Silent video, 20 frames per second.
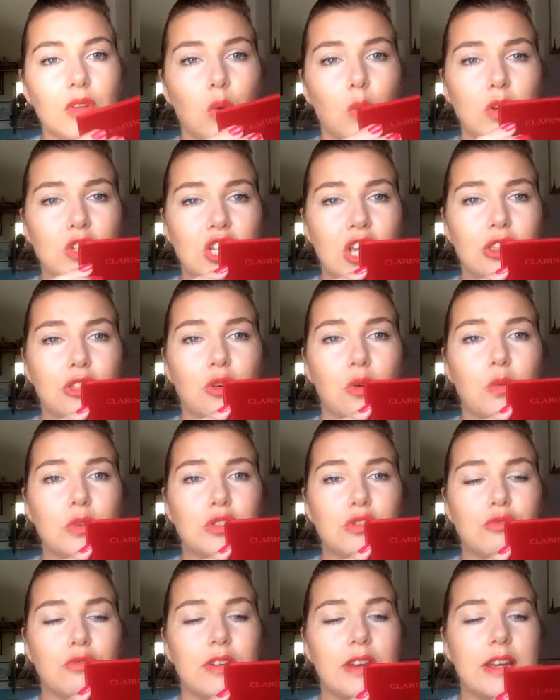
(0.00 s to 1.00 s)
which I thought
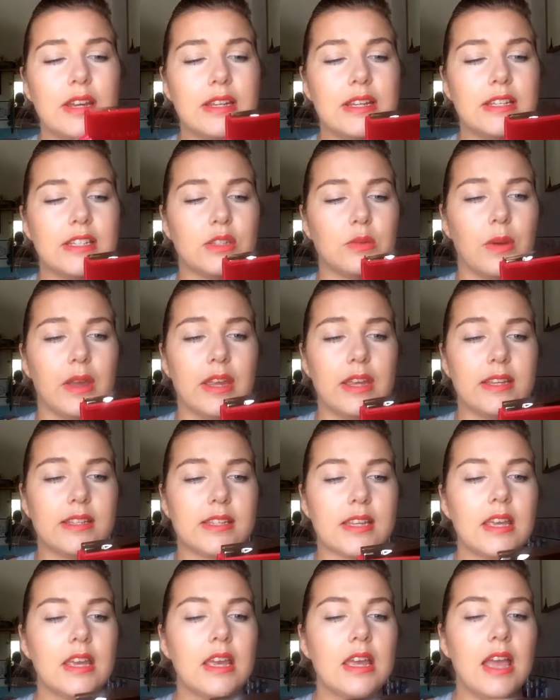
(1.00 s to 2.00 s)
was really
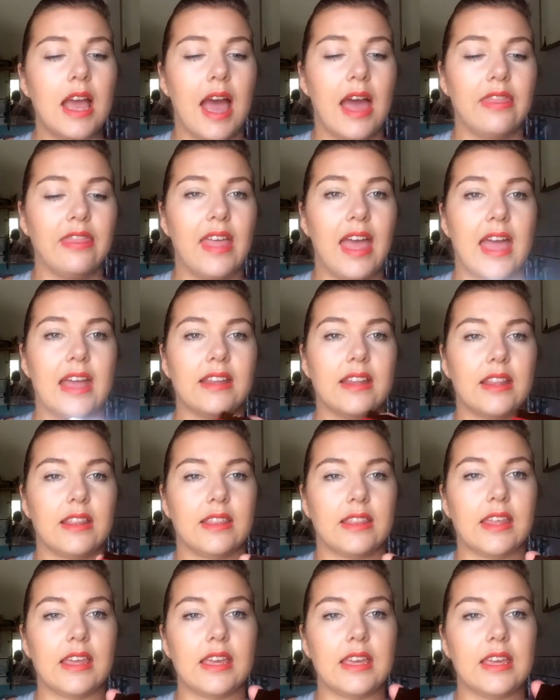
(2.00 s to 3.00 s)
sweet, and then
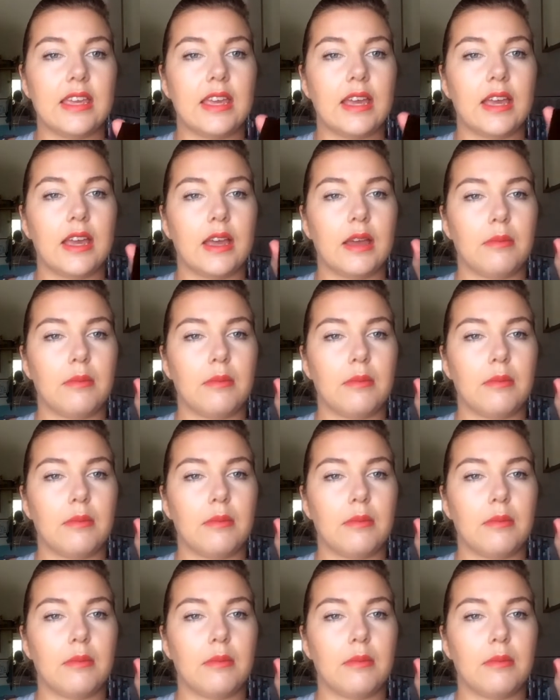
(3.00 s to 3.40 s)
the